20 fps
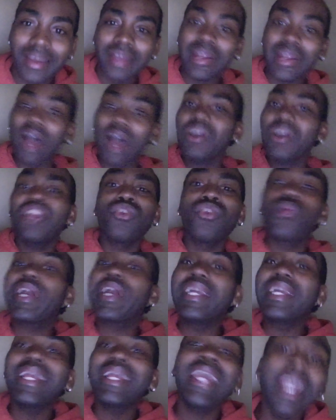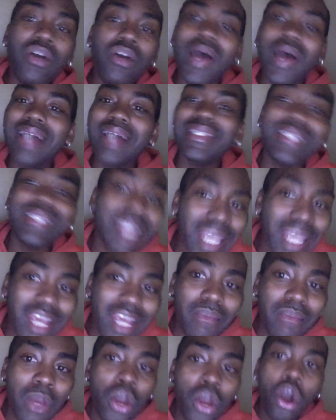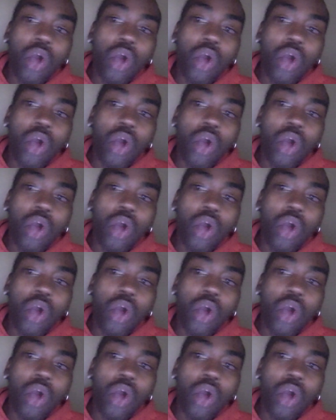Now either we can heal as a team